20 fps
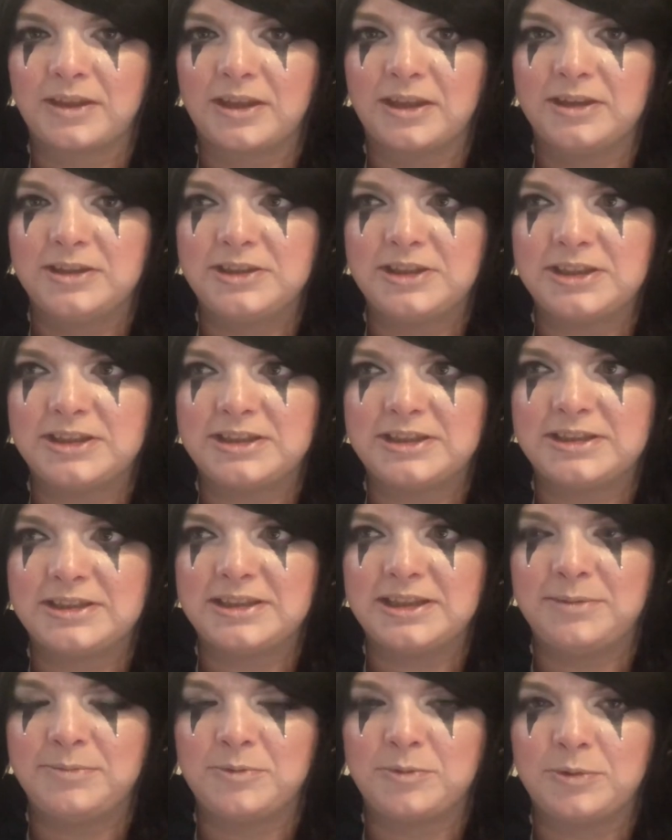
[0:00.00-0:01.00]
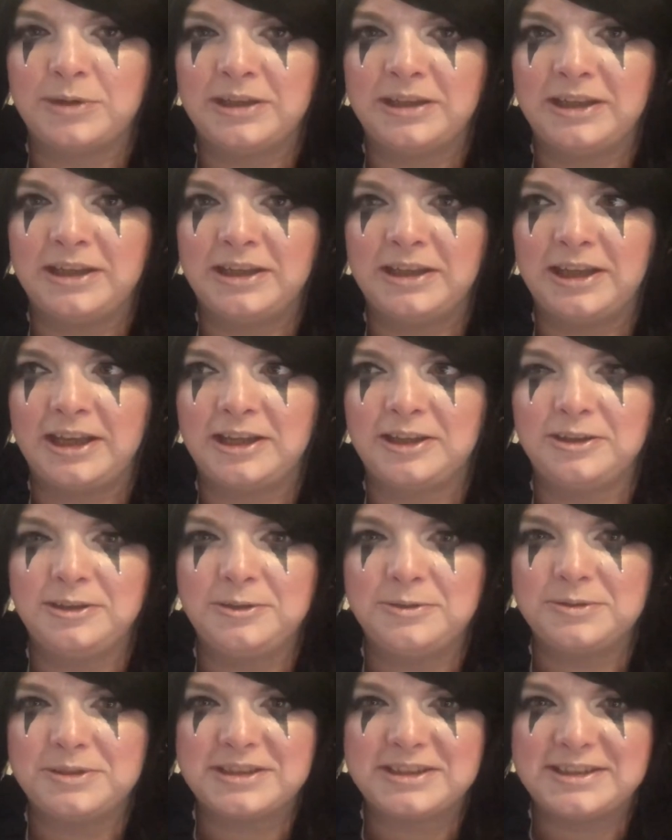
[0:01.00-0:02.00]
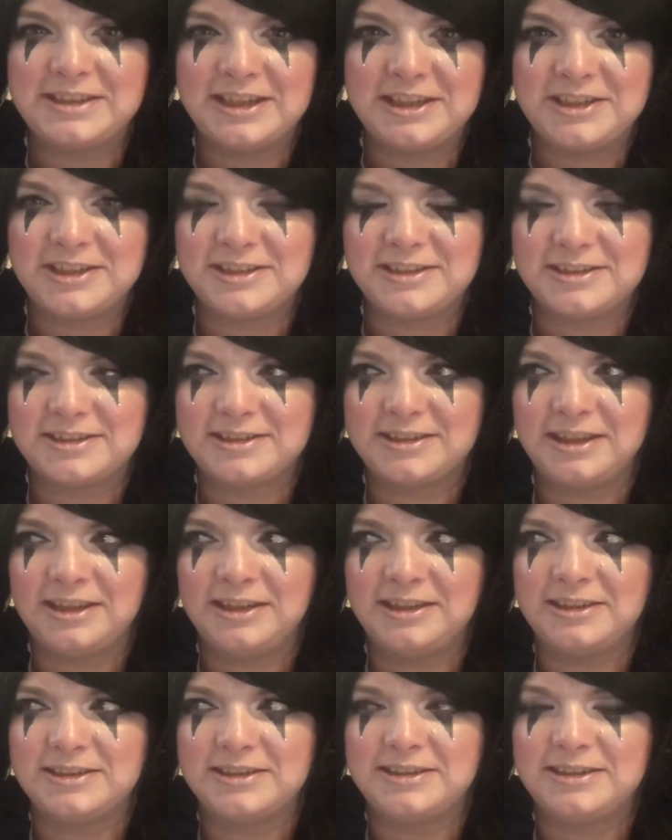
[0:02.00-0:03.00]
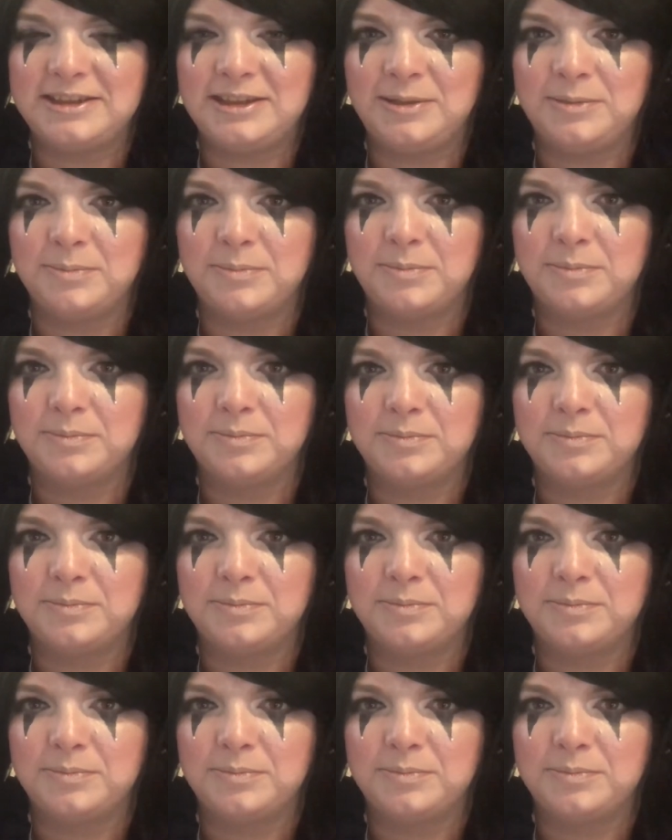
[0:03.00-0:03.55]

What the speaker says: just seemed really like loose stitches. They didn't seem